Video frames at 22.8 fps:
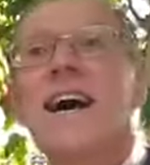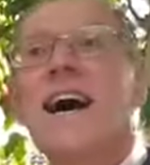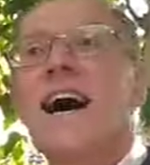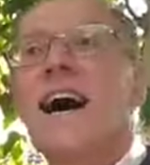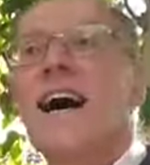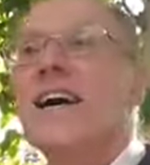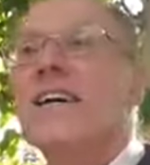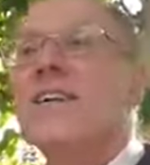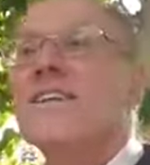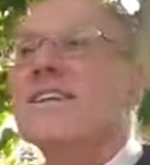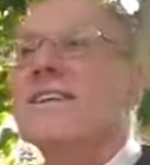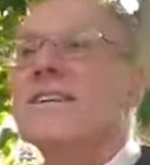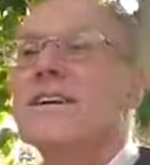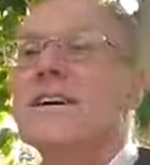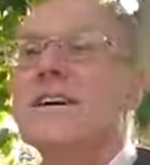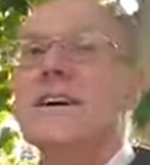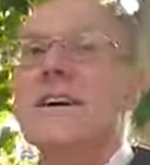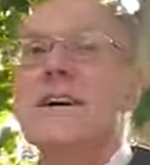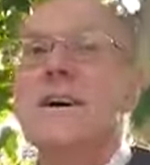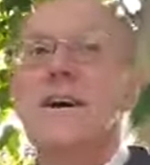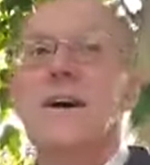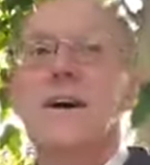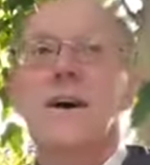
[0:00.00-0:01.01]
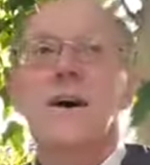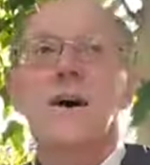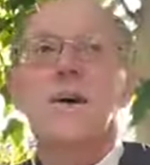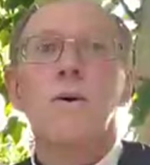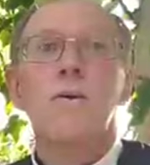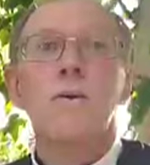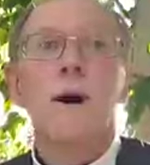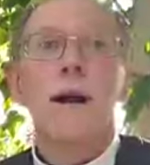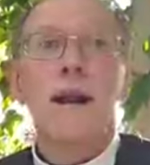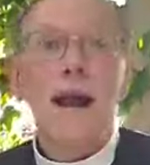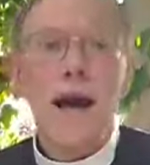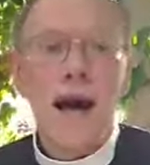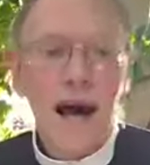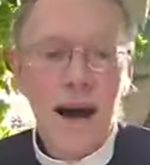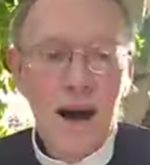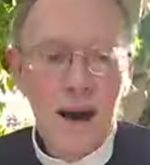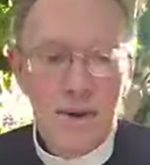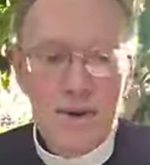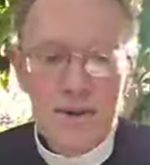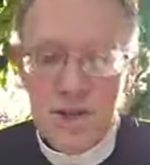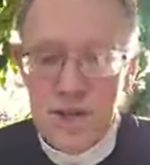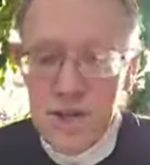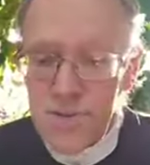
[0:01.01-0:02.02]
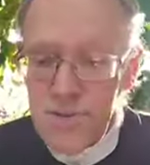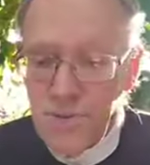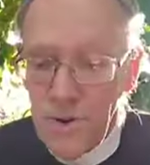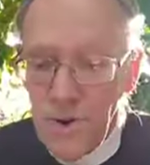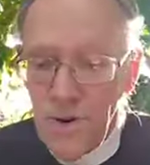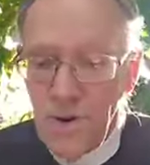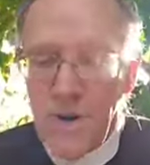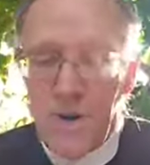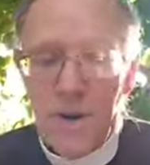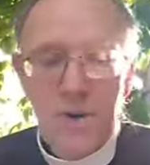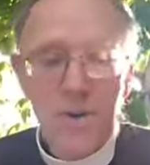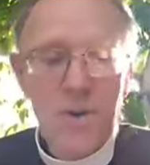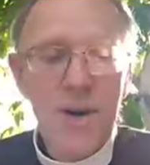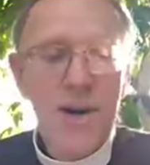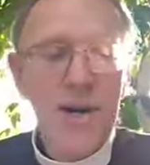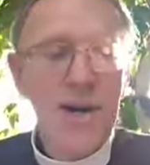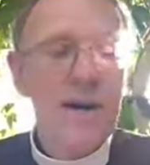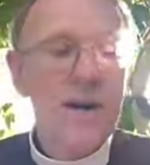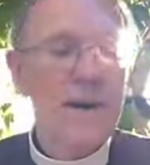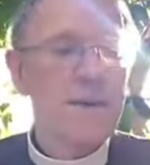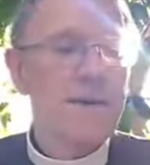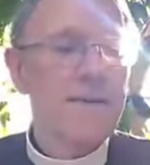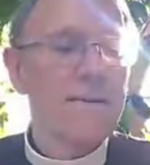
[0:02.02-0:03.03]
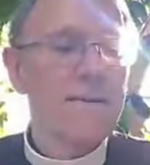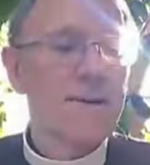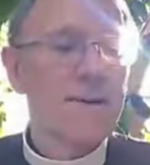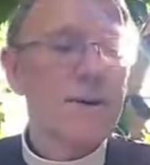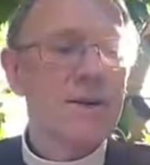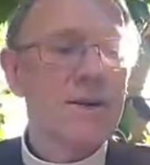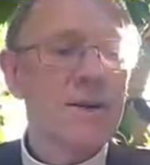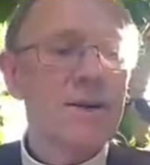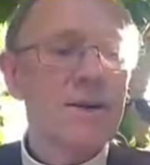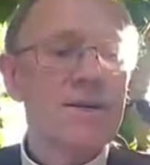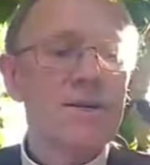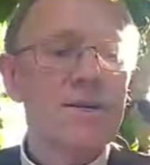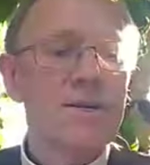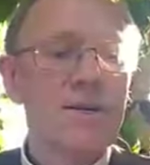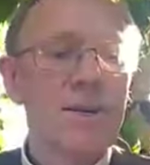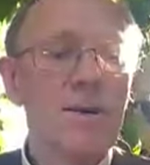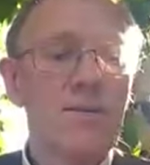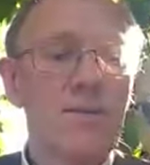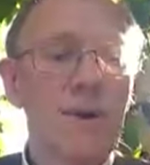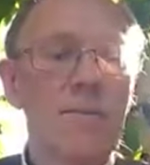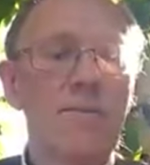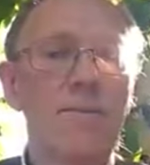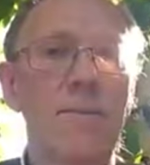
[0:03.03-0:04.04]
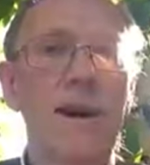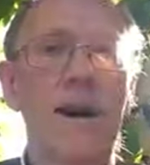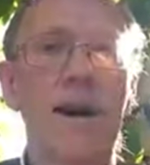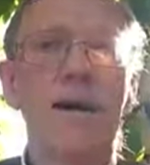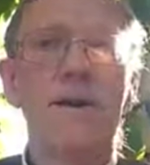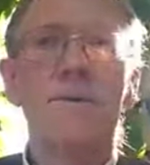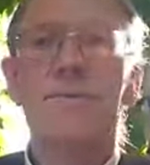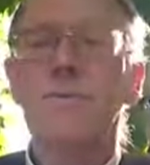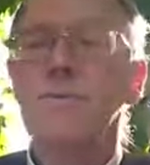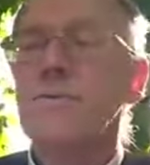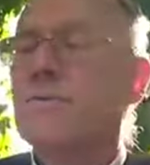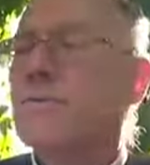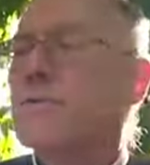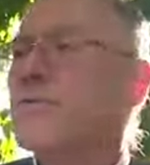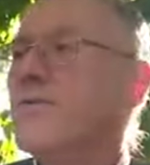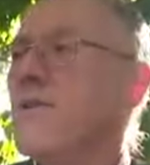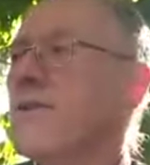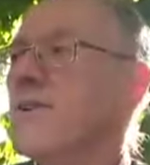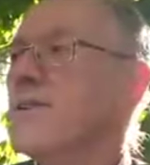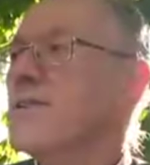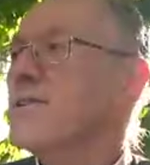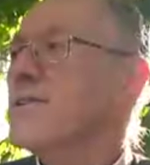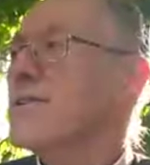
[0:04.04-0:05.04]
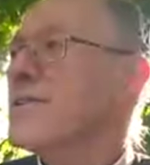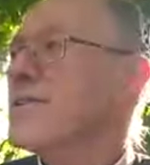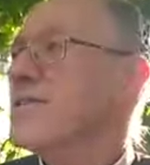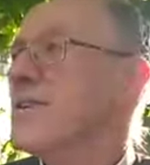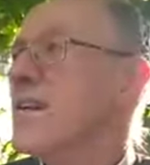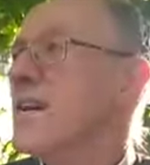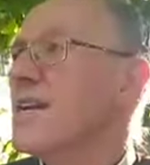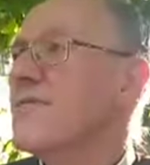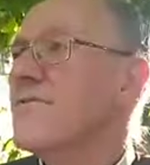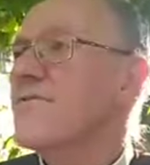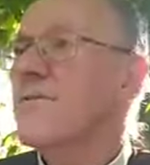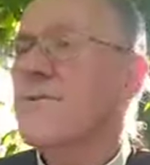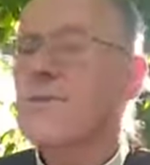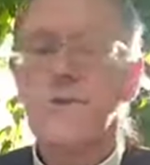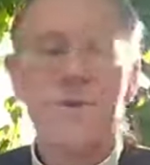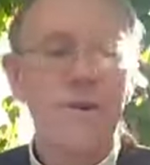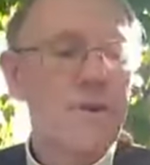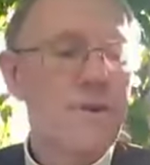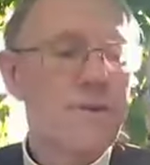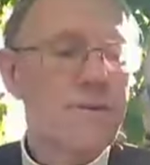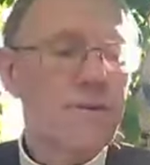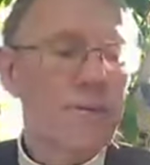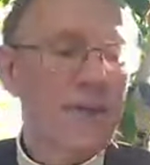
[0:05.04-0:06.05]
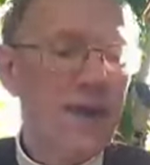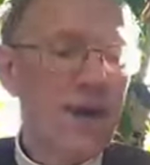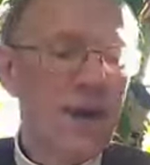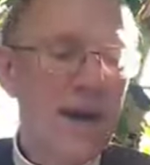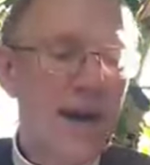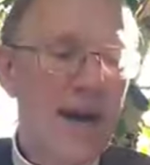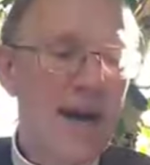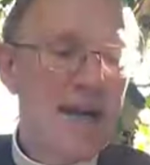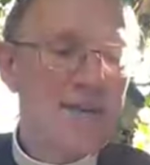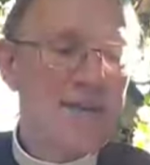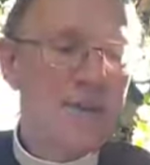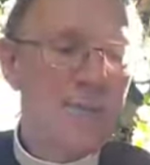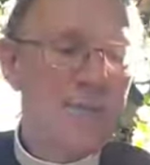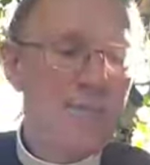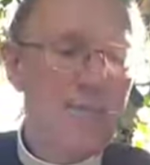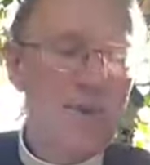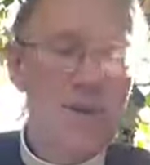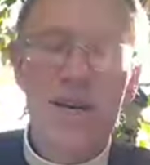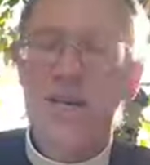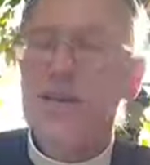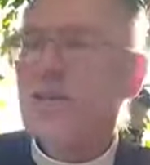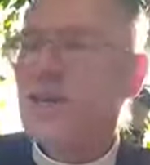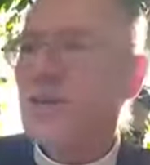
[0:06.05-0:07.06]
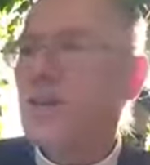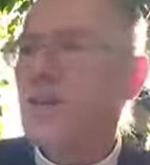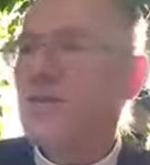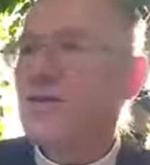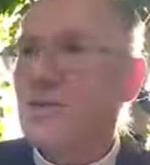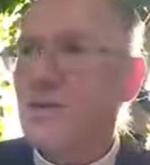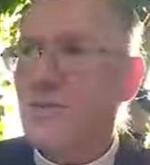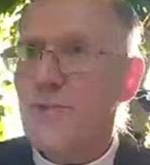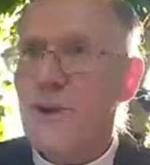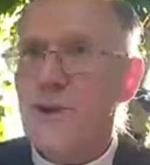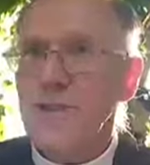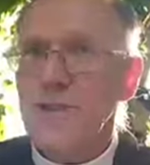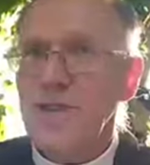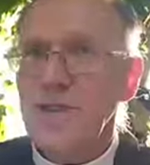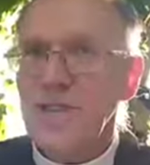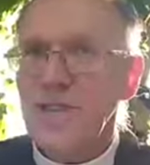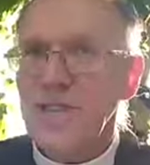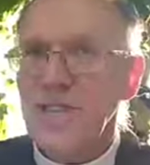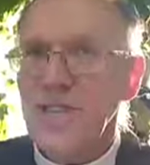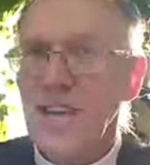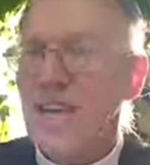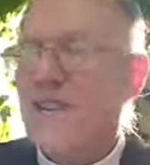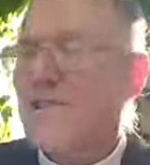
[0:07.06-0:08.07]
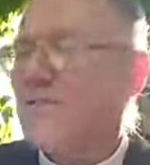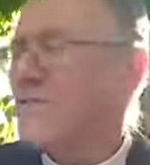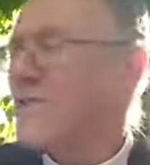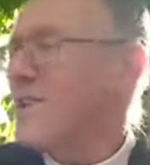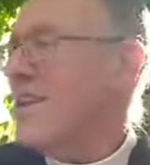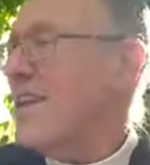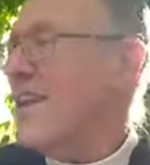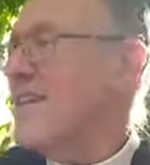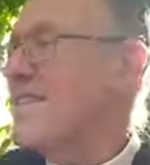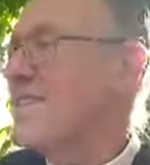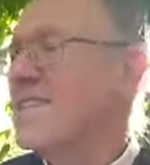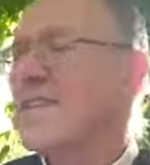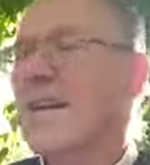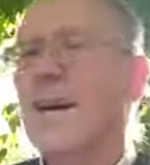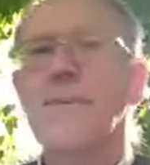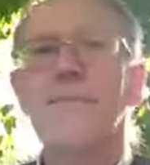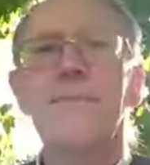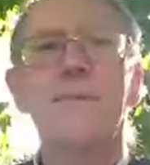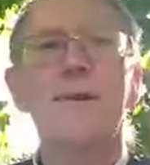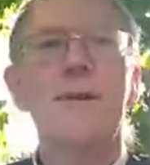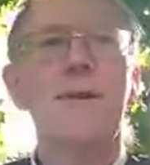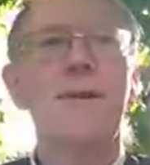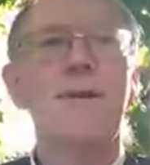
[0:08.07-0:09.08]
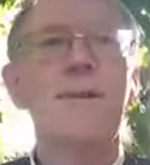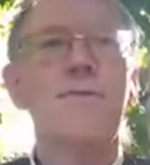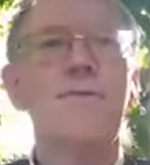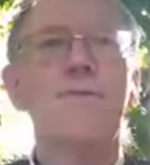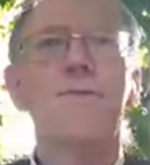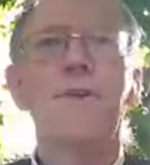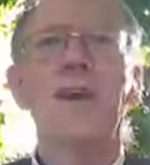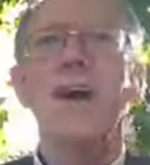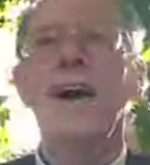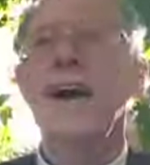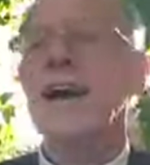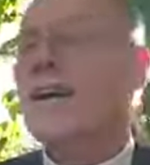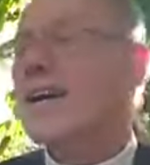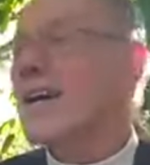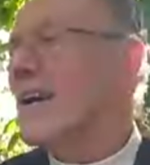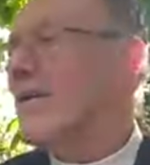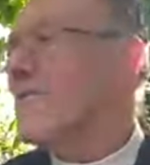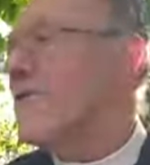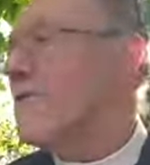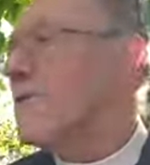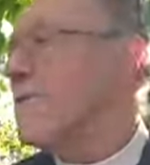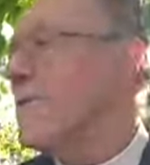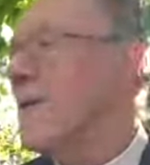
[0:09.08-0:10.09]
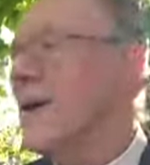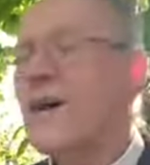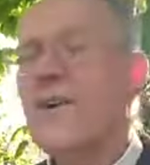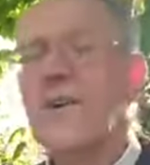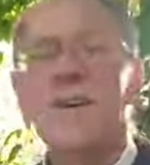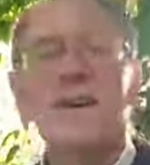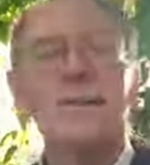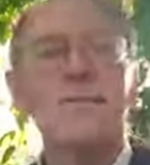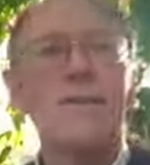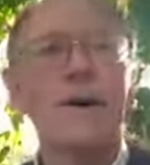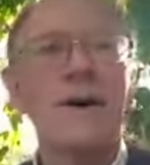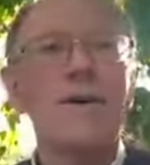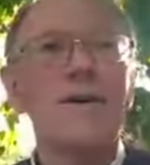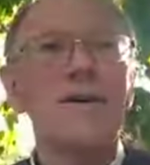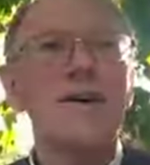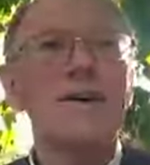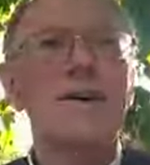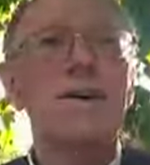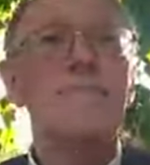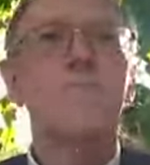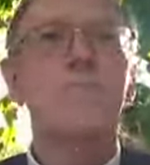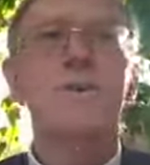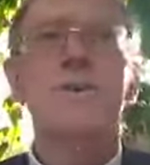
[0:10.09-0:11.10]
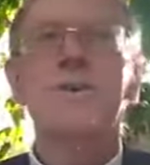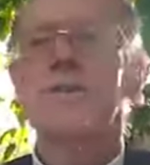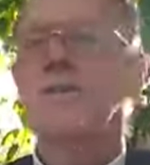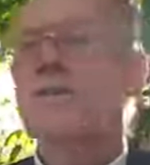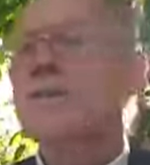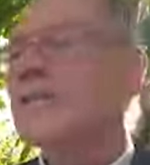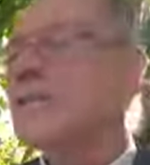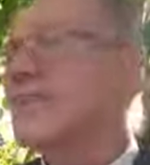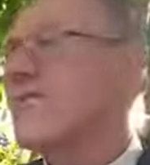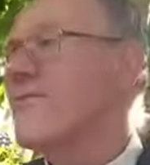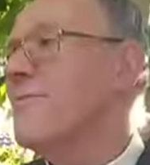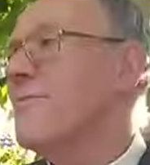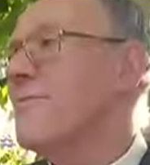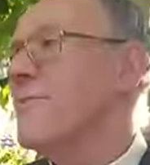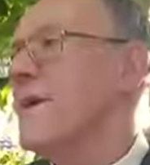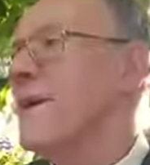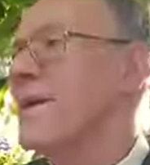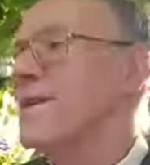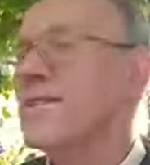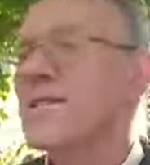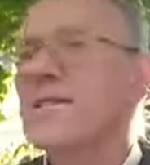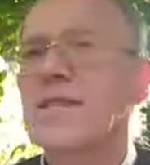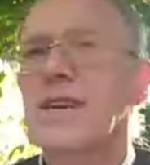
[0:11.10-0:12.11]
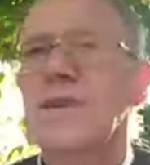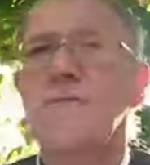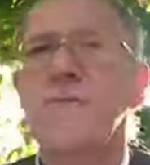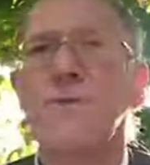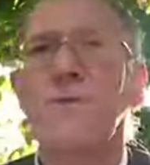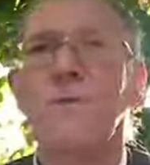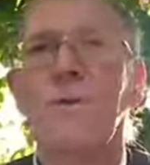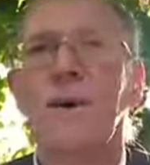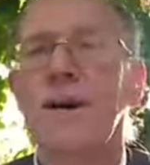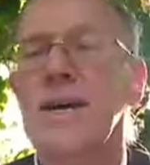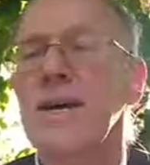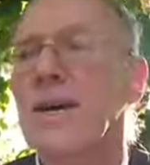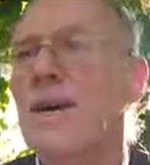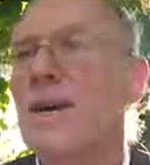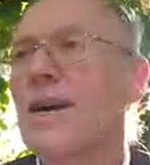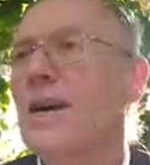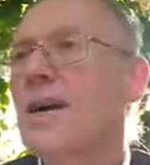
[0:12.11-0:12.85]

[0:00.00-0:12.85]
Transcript: And, well, how small are we? One man was very successful as a preacher. Use the word successful. He ended up flying everywhere in America, preaching in different places every week.